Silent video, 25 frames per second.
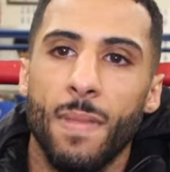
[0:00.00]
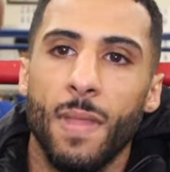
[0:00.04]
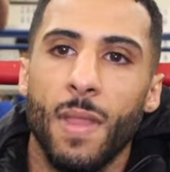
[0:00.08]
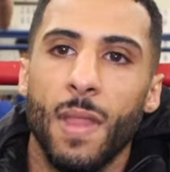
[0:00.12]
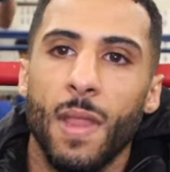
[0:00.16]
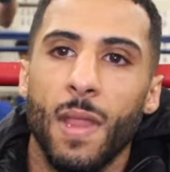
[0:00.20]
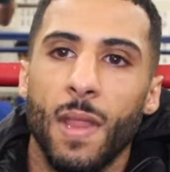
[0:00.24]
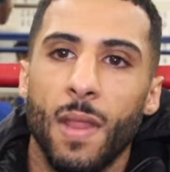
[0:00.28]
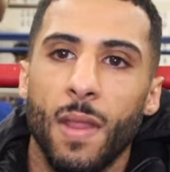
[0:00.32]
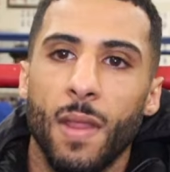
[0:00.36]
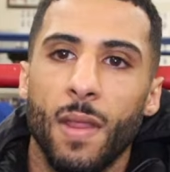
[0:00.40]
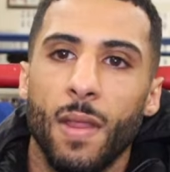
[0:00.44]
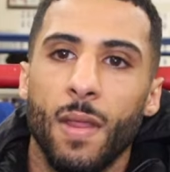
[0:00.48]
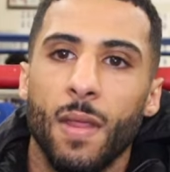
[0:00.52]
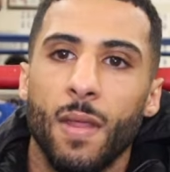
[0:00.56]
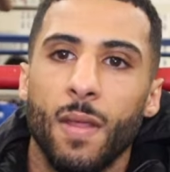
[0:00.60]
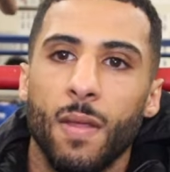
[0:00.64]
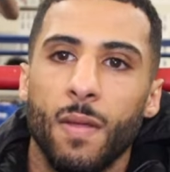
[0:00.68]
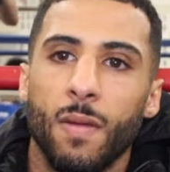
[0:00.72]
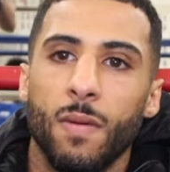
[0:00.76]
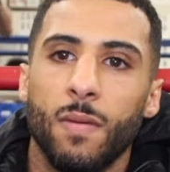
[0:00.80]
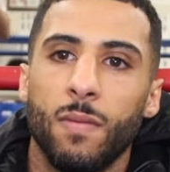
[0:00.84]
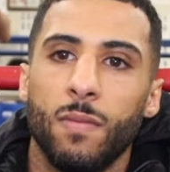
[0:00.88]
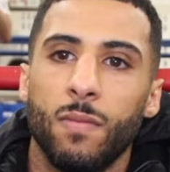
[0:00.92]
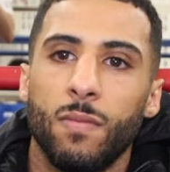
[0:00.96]
What was it
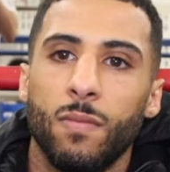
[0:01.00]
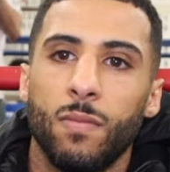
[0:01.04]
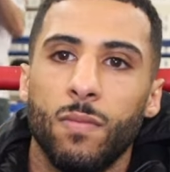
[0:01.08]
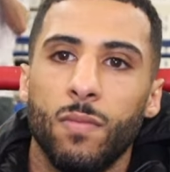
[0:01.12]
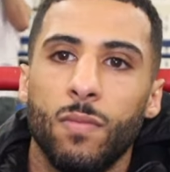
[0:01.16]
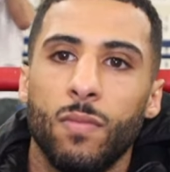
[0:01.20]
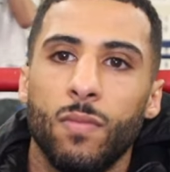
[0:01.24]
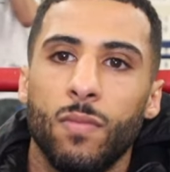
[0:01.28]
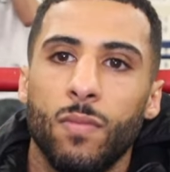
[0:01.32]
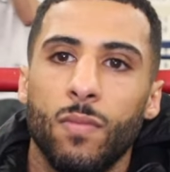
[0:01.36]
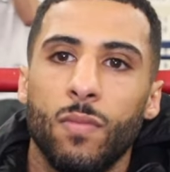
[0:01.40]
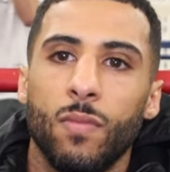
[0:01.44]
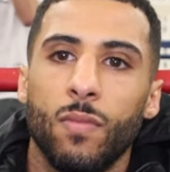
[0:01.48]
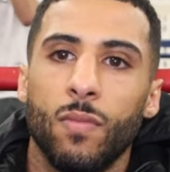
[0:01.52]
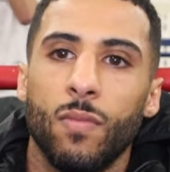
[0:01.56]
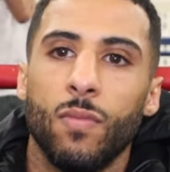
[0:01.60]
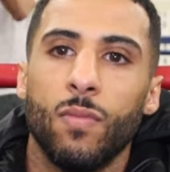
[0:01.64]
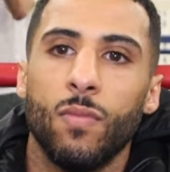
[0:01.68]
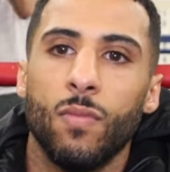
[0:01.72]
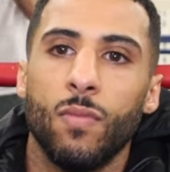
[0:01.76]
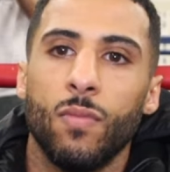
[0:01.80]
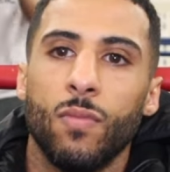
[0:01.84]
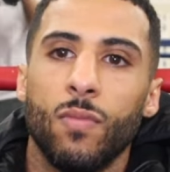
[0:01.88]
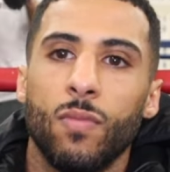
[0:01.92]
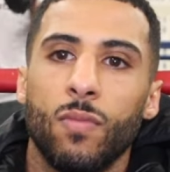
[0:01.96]
like for you to watch that?
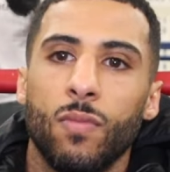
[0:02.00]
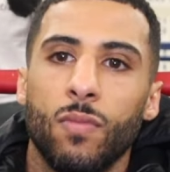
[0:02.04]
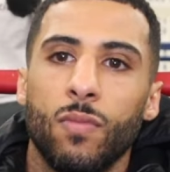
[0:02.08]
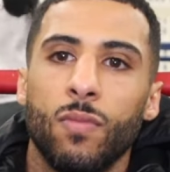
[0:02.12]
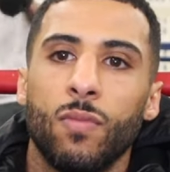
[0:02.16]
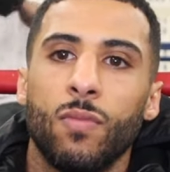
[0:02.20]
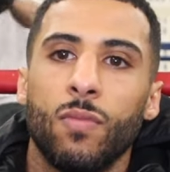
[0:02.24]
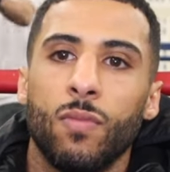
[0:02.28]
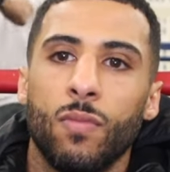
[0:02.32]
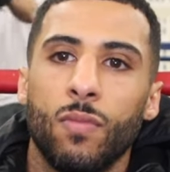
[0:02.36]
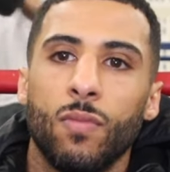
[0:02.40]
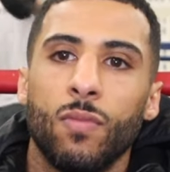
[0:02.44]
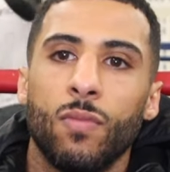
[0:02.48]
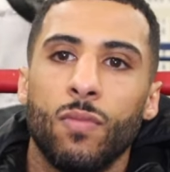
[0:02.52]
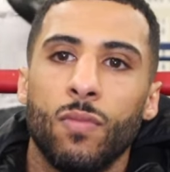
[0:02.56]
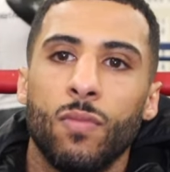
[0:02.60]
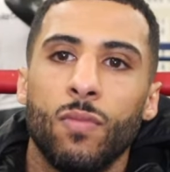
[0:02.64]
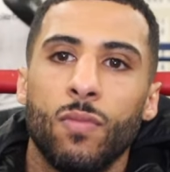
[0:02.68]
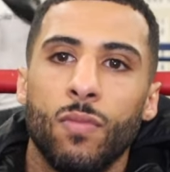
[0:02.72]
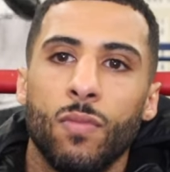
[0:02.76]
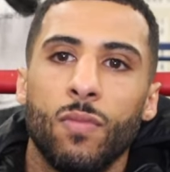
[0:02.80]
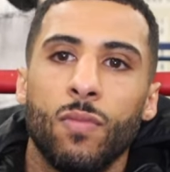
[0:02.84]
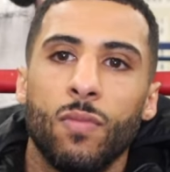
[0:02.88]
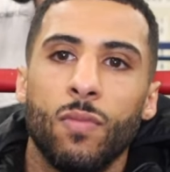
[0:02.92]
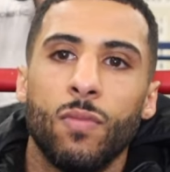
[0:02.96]
Because, like I said, you
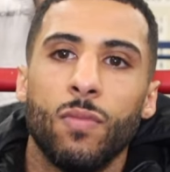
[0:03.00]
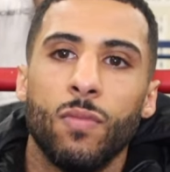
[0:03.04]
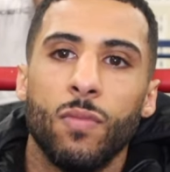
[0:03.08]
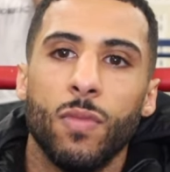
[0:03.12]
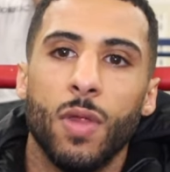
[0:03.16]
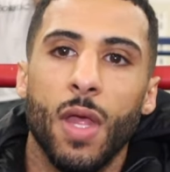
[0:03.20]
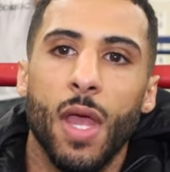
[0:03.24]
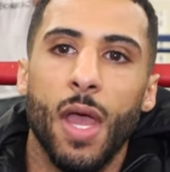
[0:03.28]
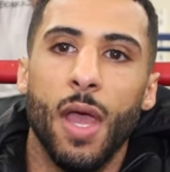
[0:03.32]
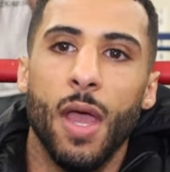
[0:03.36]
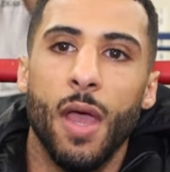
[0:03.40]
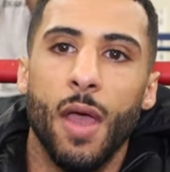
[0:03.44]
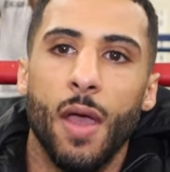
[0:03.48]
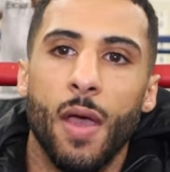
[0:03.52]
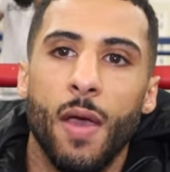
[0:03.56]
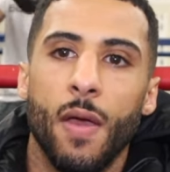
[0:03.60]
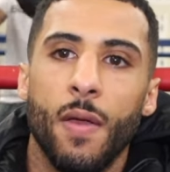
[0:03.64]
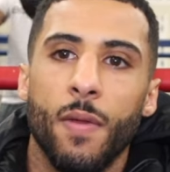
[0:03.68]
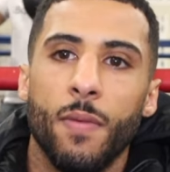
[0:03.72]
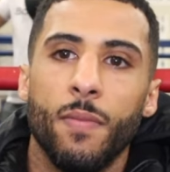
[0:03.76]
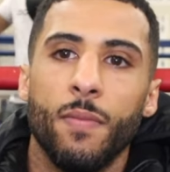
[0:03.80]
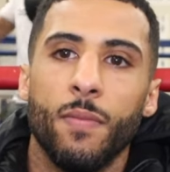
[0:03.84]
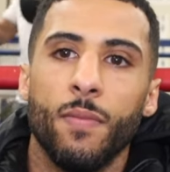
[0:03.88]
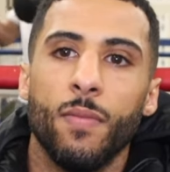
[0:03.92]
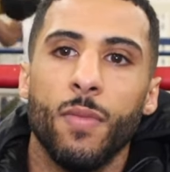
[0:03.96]
two were like yeah,
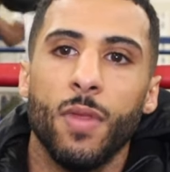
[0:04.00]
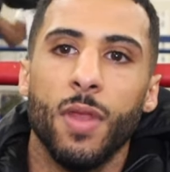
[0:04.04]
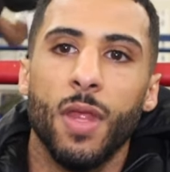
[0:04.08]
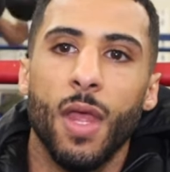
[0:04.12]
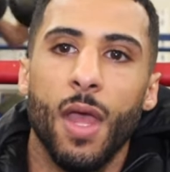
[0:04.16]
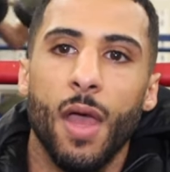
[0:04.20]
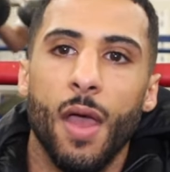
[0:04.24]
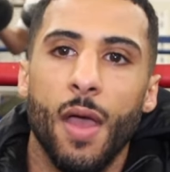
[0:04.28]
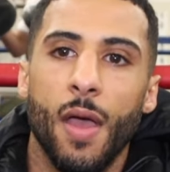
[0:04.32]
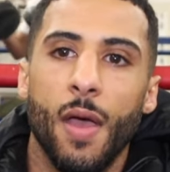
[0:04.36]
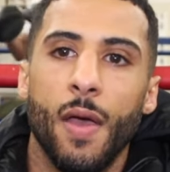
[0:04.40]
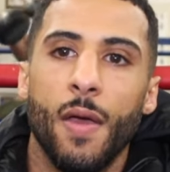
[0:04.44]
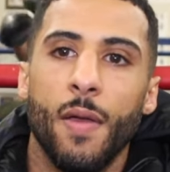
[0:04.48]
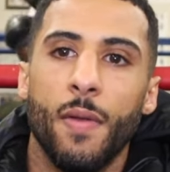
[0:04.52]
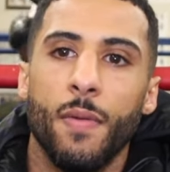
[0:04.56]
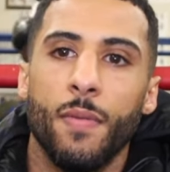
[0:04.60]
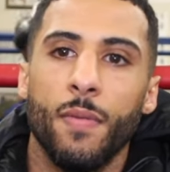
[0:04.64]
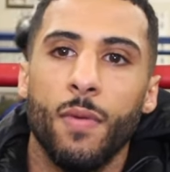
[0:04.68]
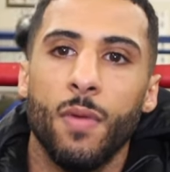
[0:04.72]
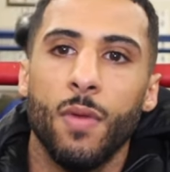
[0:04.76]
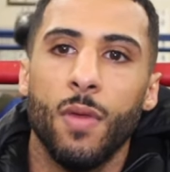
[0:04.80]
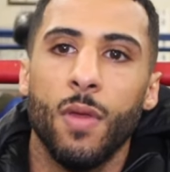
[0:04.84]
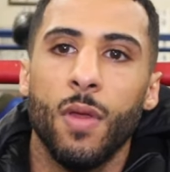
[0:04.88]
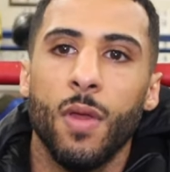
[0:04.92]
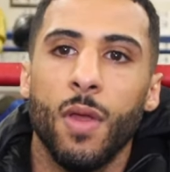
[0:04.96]
very close. So, yeah. what was that
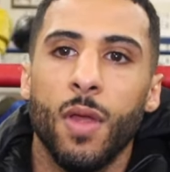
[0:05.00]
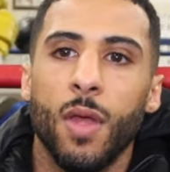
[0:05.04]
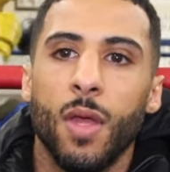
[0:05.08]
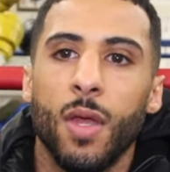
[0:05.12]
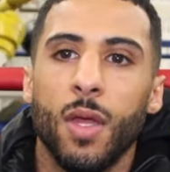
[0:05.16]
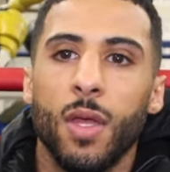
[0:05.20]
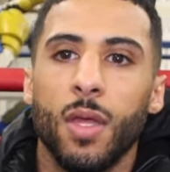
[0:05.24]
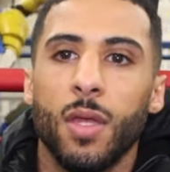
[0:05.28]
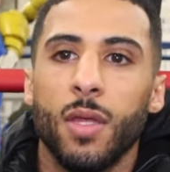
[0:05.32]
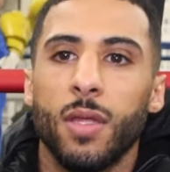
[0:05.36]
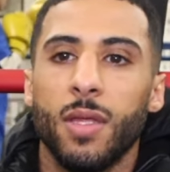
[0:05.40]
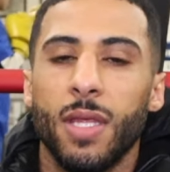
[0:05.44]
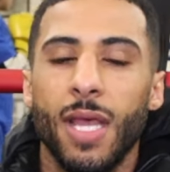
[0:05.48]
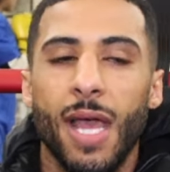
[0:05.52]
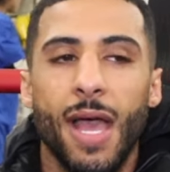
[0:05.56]
like for you?